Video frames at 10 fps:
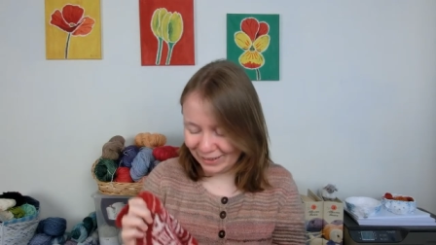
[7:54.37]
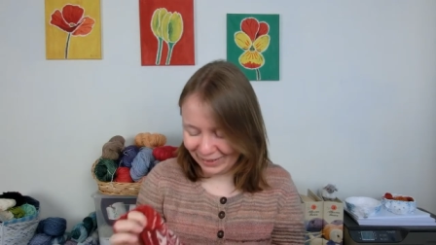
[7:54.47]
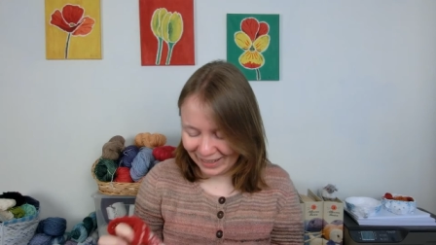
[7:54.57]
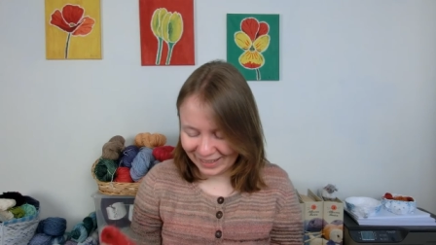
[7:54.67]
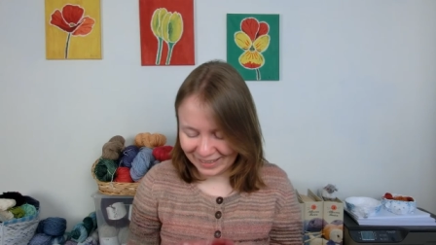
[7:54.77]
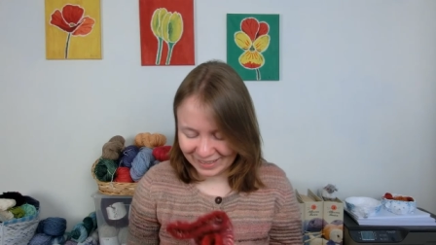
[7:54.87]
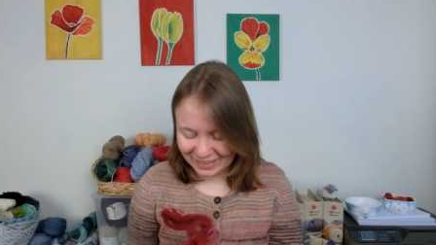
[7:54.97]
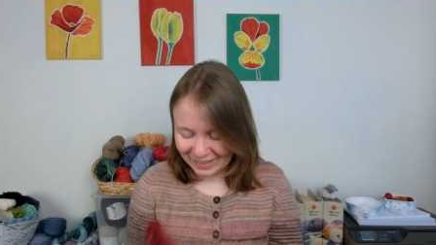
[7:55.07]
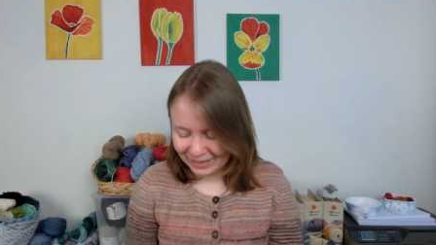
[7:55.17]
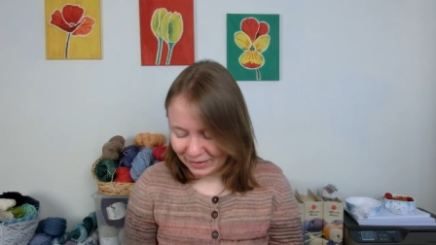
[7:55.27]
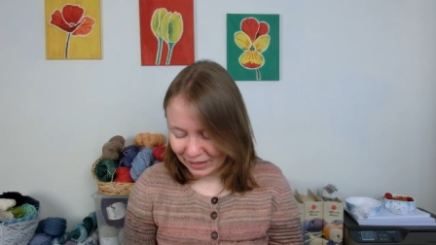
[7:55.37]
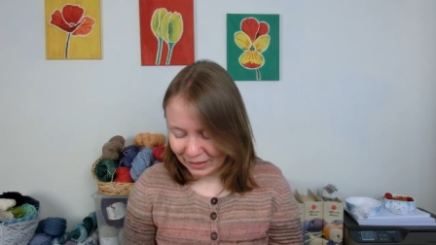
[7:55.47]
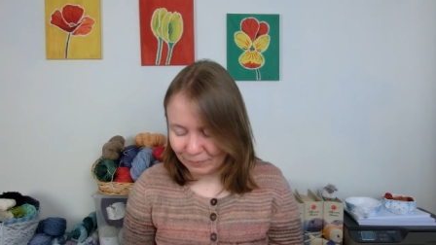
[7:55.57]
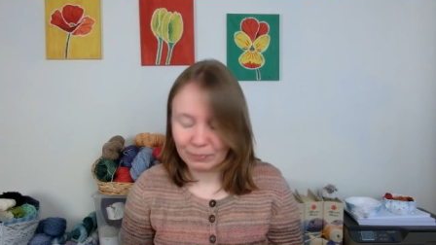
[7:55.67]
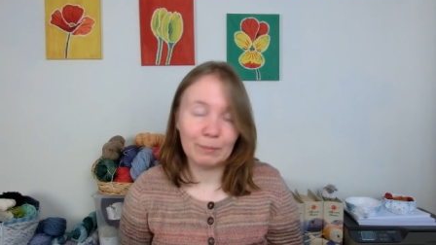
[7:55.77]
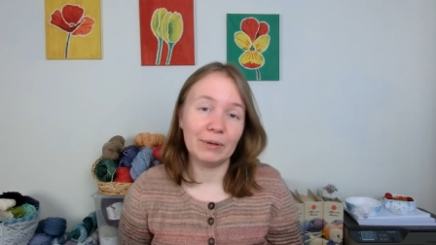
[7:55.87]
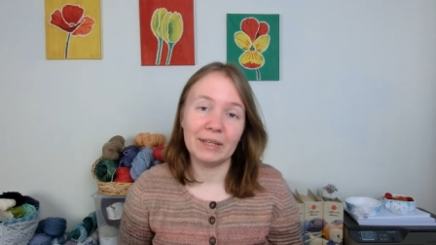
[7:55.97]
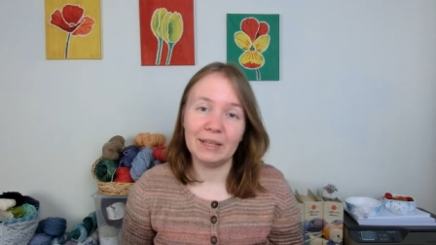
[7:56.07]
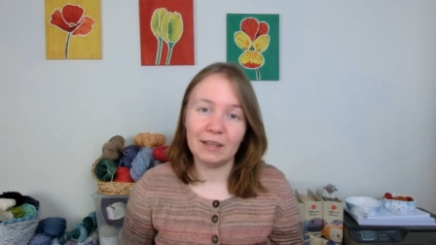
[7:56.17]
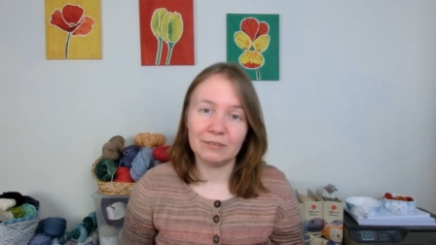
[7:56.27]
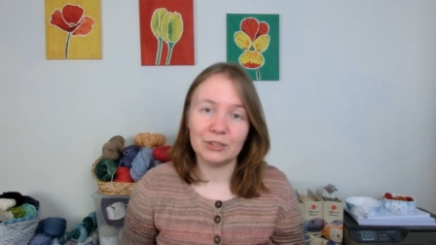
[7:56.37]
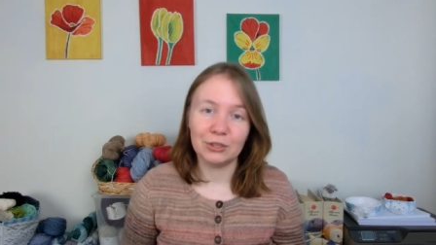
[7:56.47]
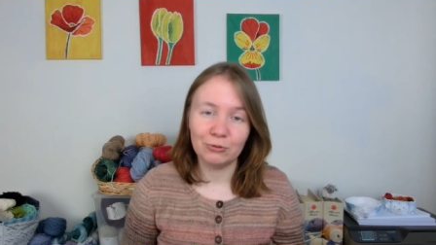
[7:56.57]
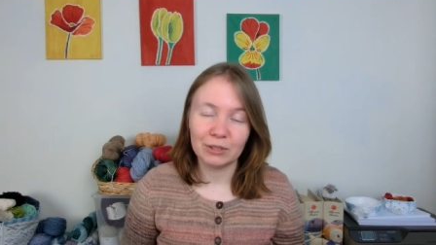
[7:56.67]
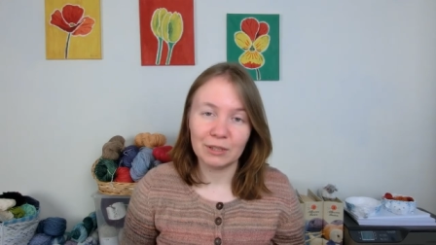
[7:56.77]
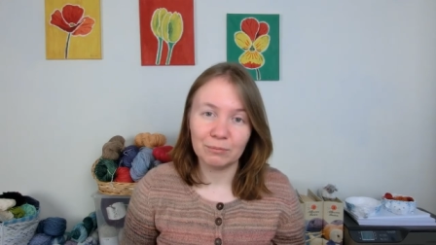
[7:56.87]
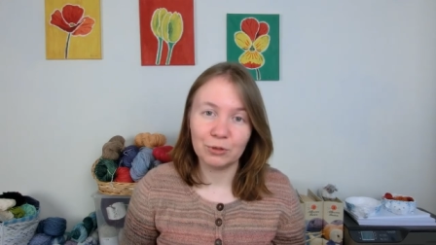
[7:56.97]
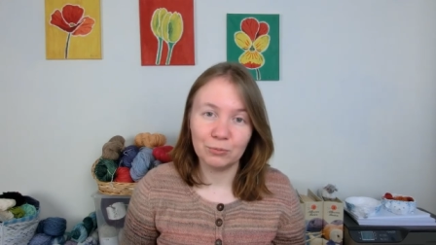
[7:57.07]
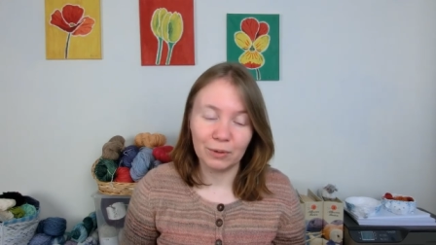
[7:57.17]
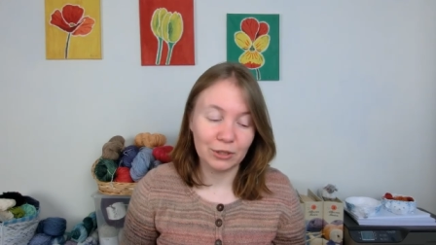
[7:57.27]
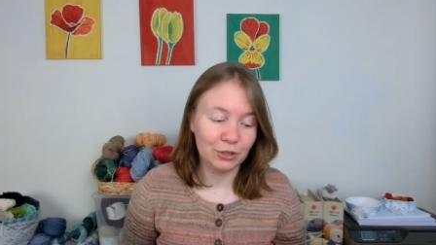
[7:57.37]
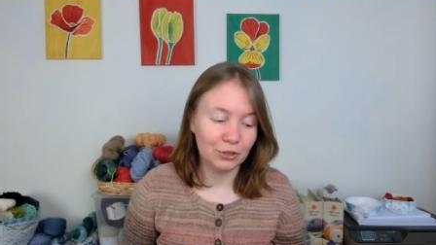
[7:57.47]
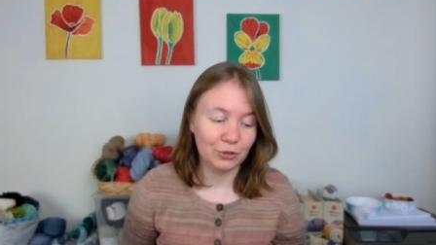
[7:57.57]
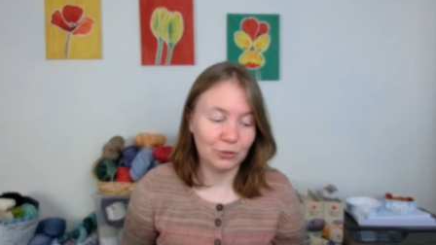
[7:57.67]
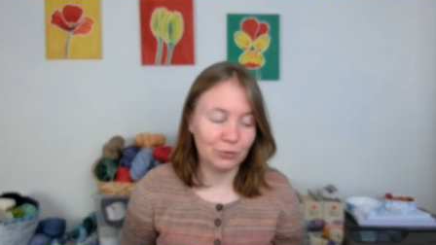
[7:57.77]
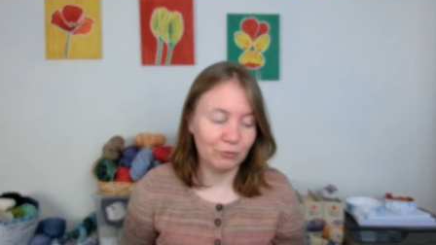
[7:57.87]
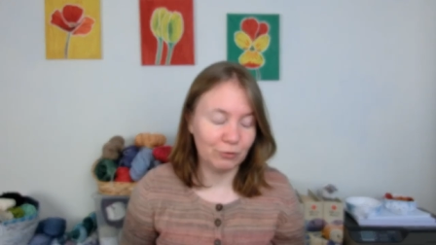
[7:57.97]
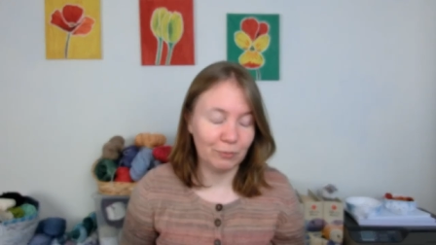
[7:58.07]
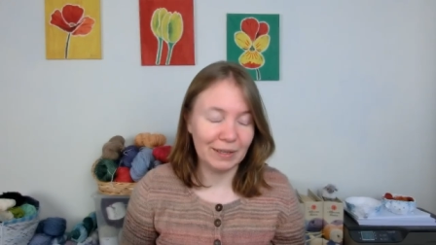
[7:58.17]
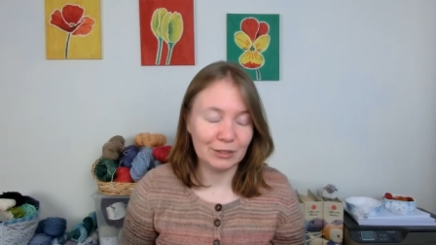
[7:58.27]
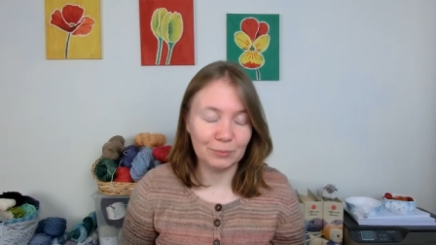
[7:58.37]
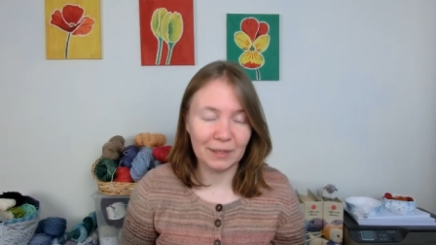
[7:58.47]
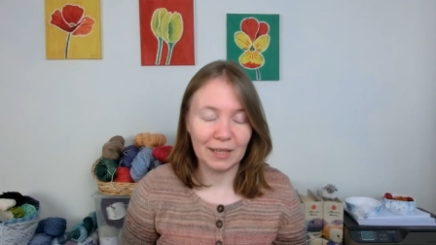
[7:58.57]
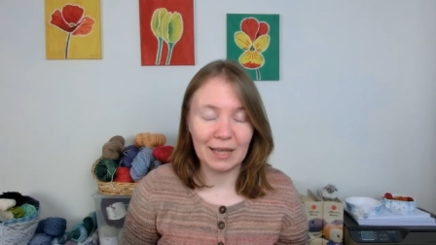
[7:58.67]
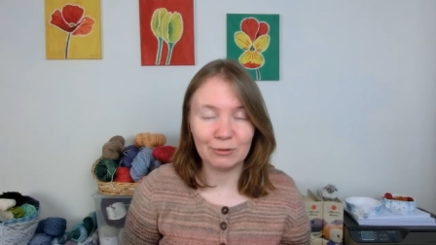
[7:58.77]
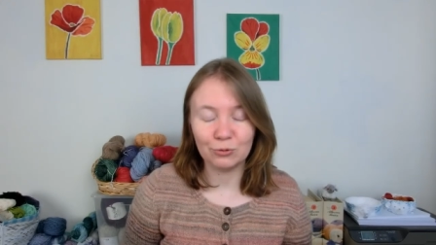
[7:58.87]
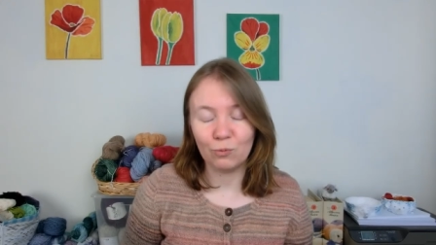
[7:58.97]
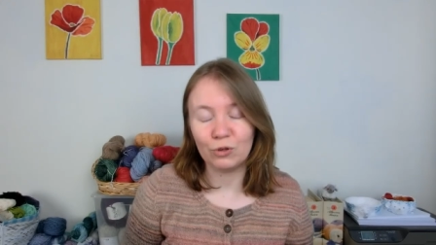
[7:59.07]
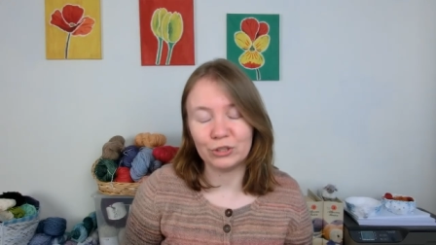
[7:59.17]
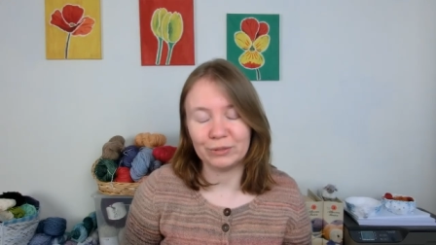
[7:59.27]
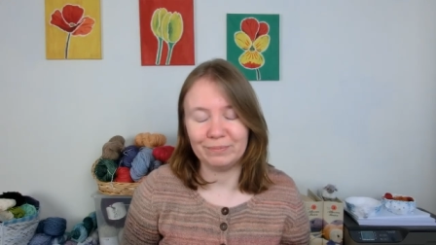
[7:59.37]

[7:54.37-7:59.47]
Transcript: Anyway. Um, but he loves using them too much to for me to be allowed to wash them.